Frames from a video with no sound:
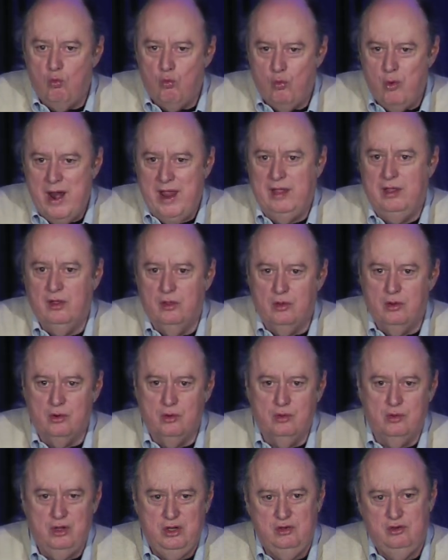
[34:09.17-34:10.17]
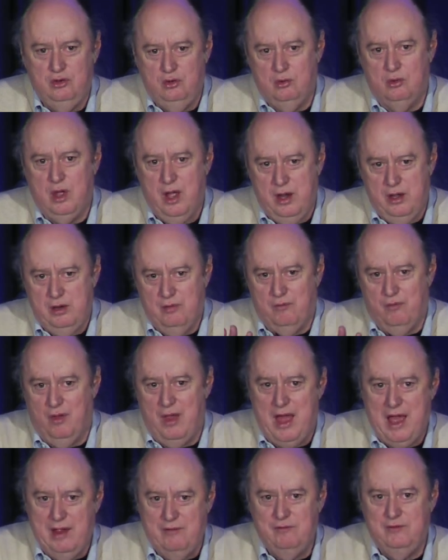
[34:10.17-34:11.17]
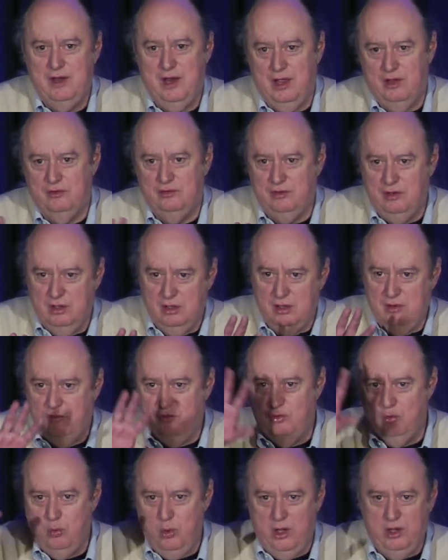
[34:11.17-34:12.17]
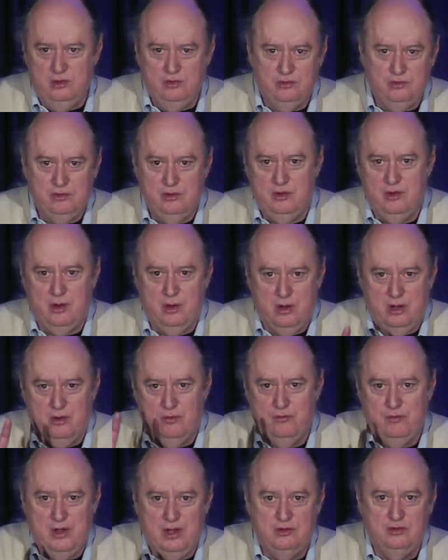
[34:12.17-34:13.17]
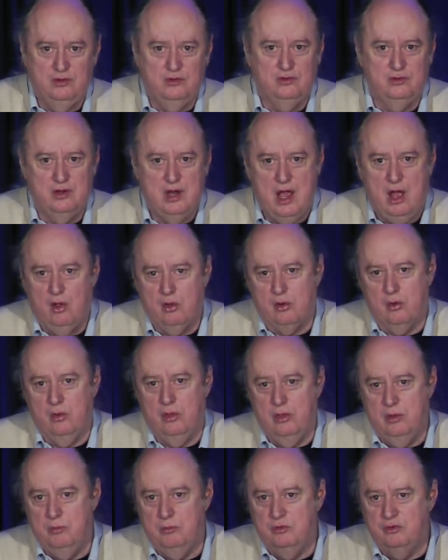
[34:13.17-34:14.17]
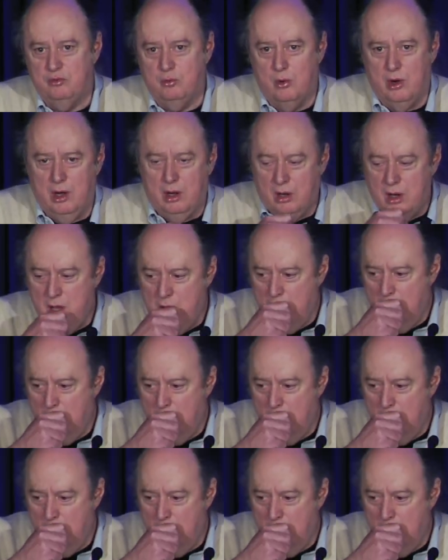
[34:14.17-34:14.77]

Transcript: regularly do kind of live testing of tweaks to their interfaces and algorithms where